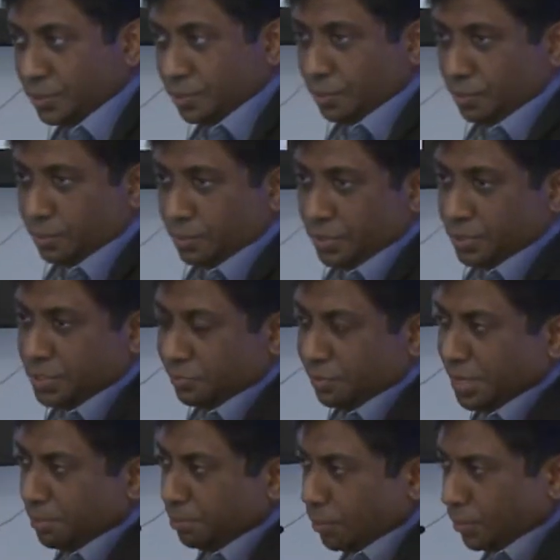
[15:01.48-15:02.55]
you
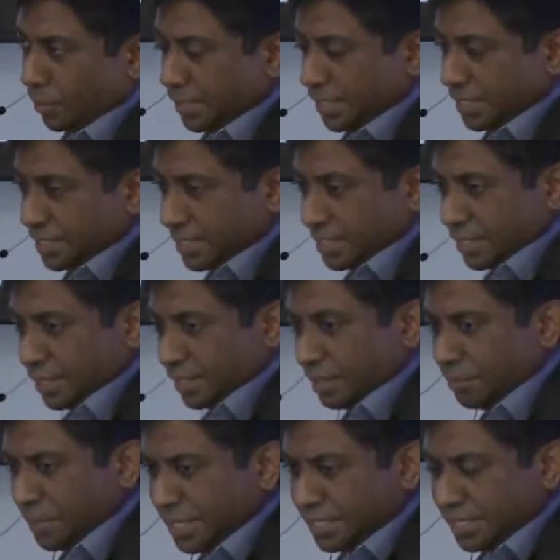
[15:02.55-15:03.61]
develop all these
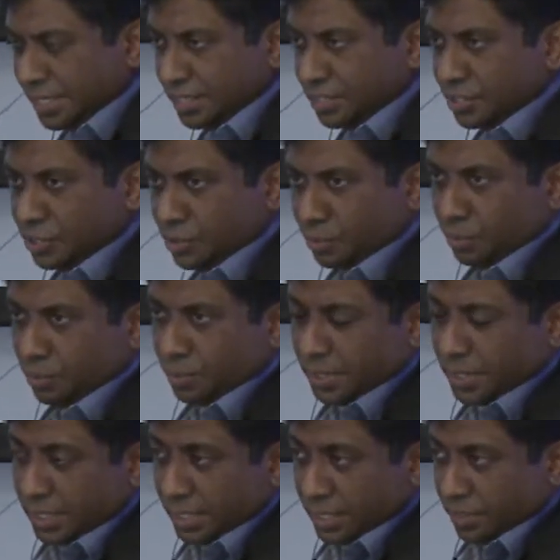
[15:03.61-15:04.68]
abilities
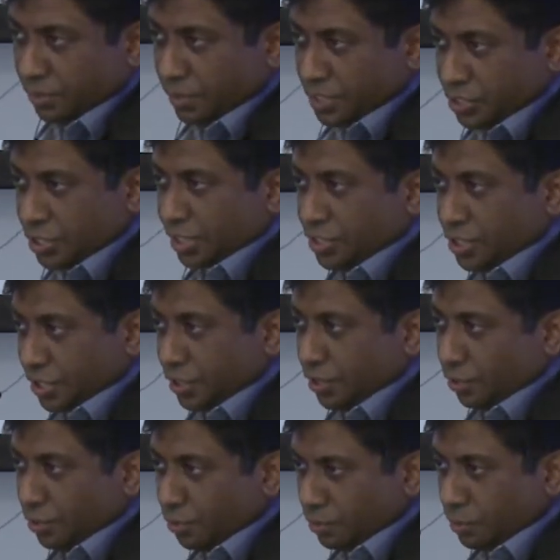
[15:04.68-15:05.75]
to restructure
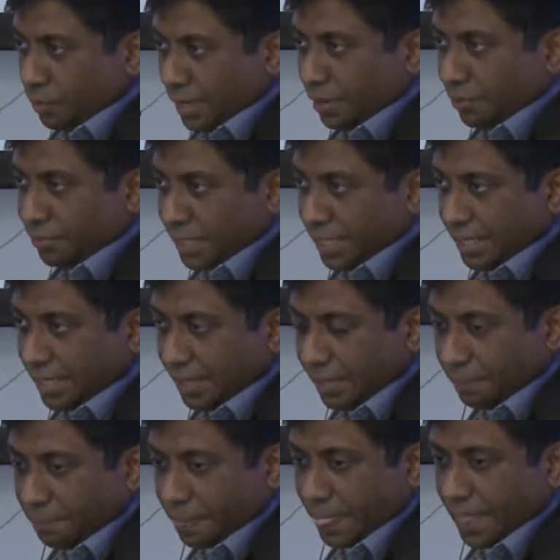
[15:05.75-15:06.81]
your own way of
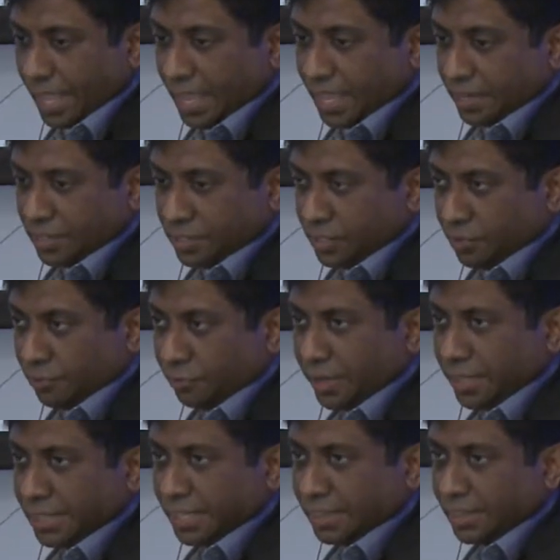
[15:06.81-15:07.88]
thinking, and you'll
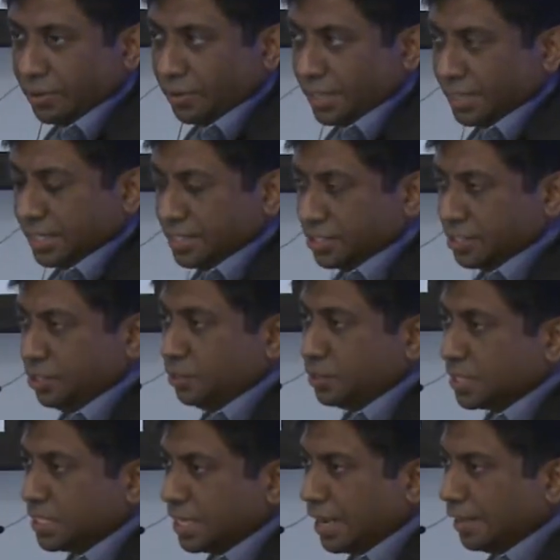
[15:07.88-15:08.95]
find that there are these new
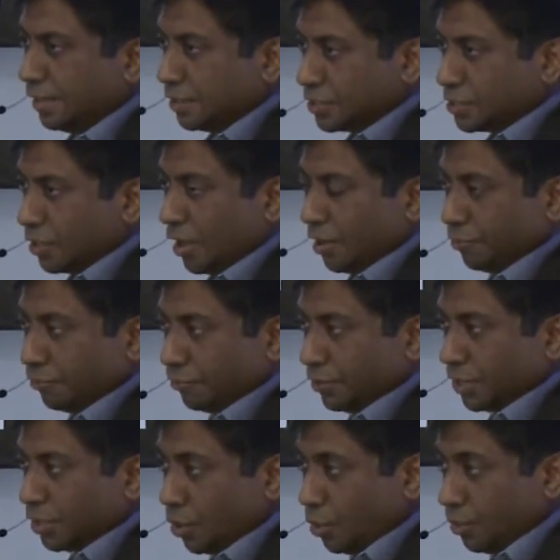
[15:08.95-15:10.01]
styles of
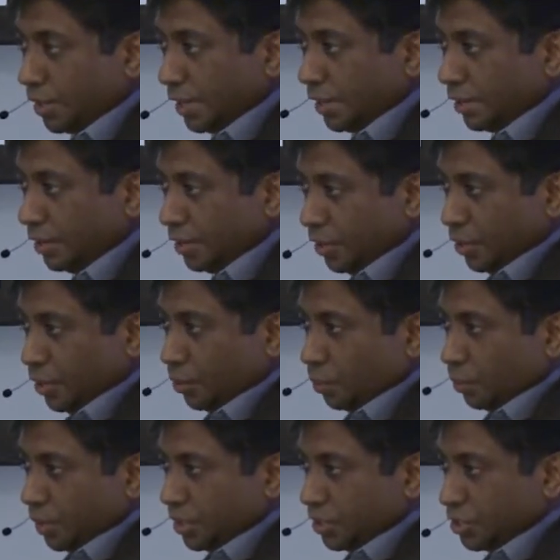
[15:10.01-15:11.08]
coding
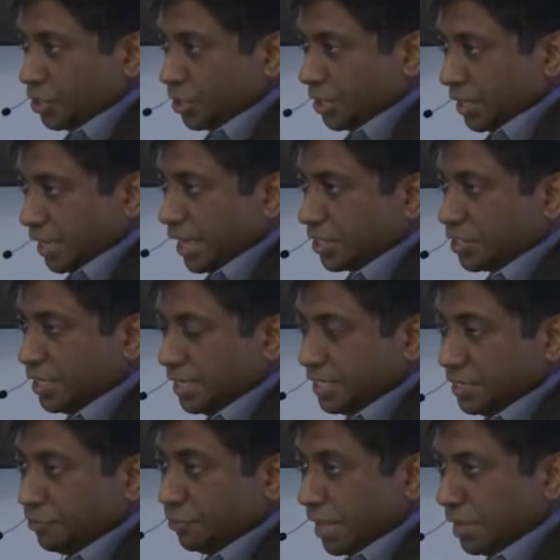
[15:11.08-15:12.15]
which actually
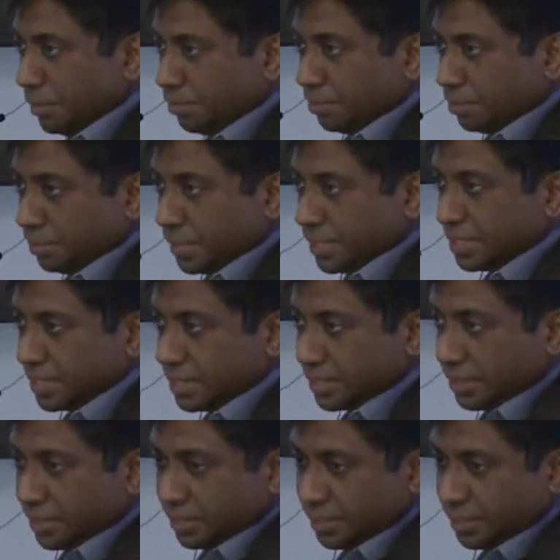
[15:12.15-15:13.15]
develop these